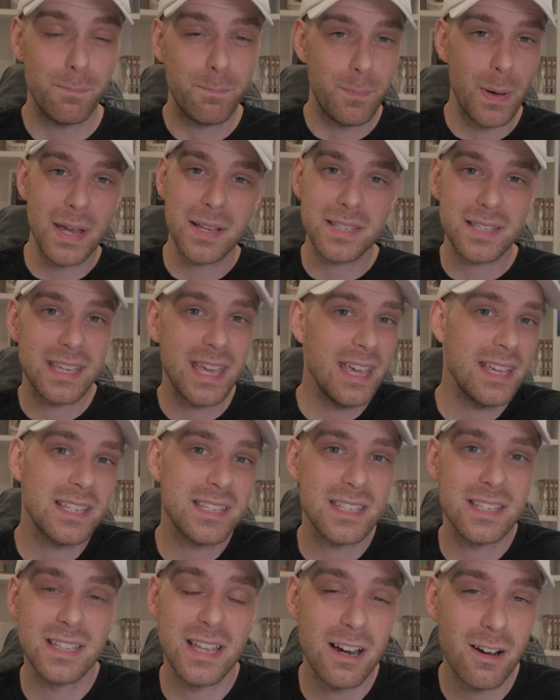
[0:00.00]
best case
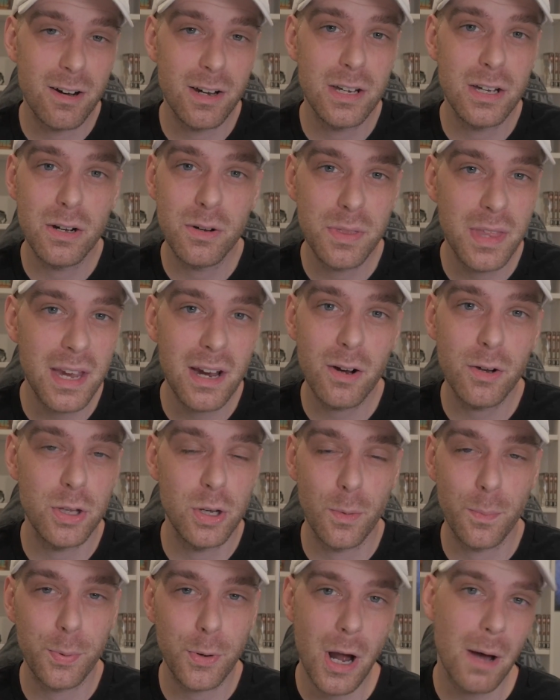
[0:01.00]
scenario there,
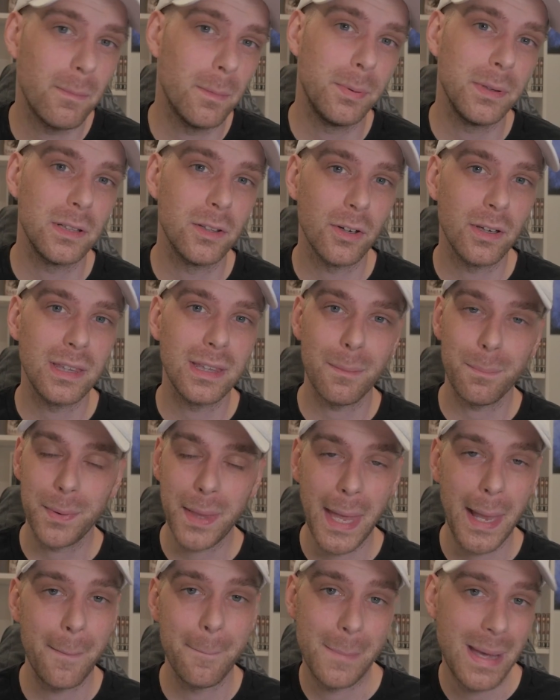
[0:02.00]
you're probably looking at
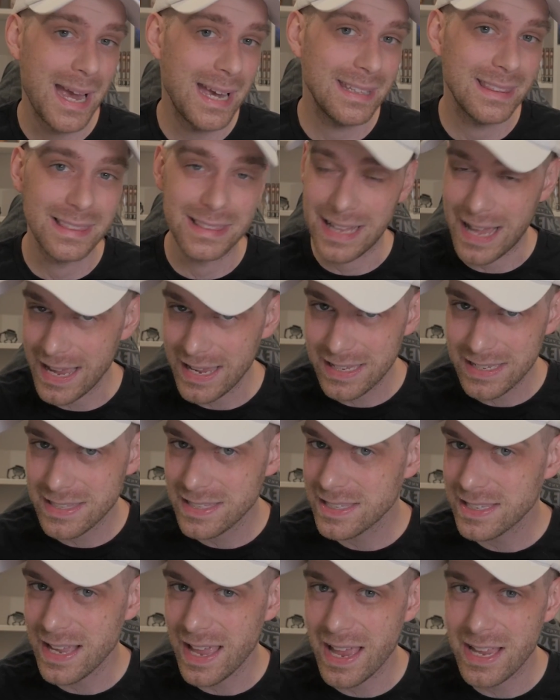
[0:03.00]
playing Mad
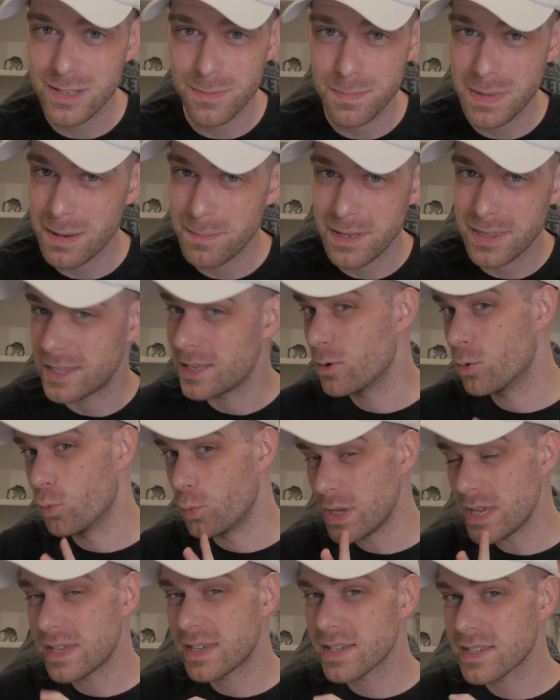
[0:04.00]
Lions as maybe the
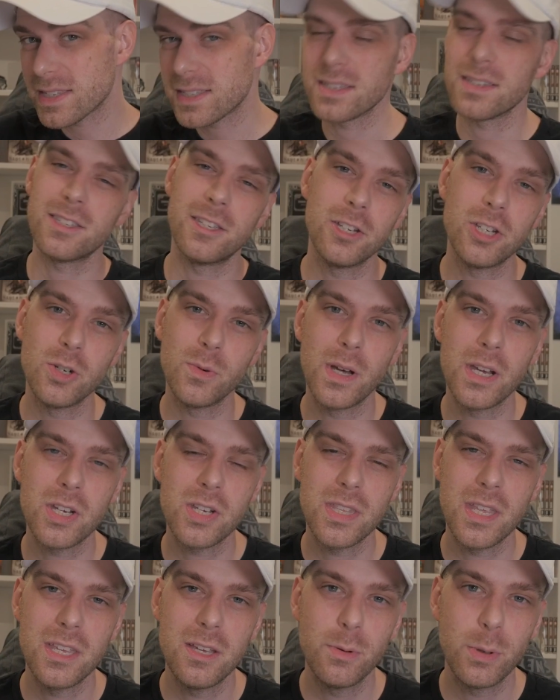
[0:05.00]
weakest
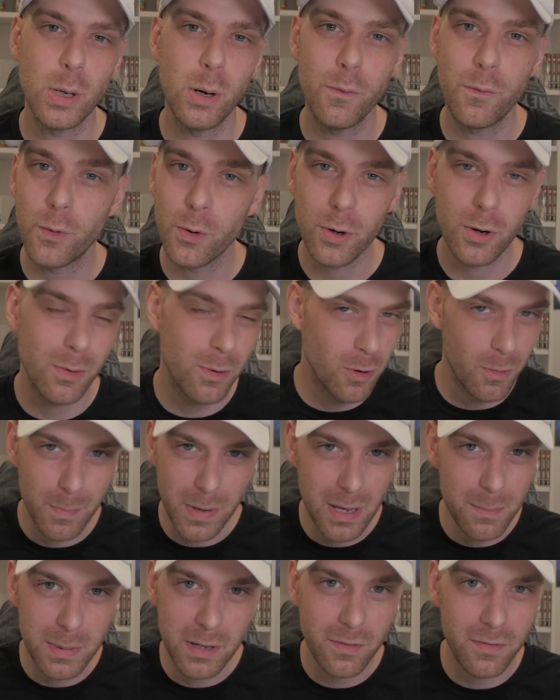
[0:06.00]
situation that you would hope for, or
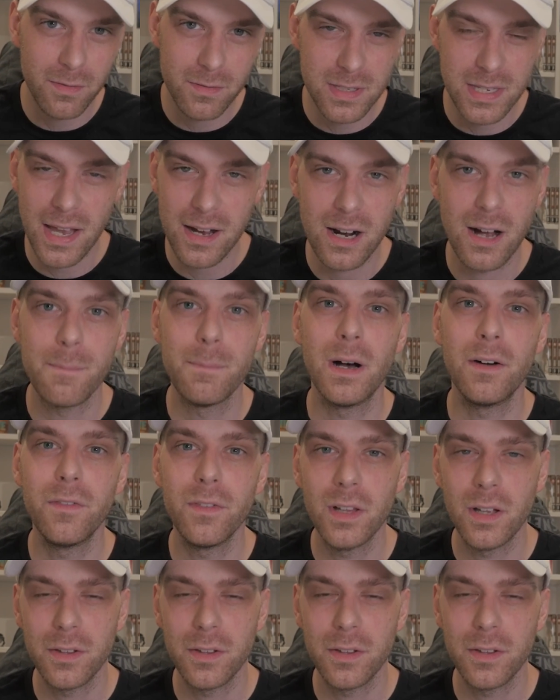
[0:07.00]
maybe Saigon Buffalo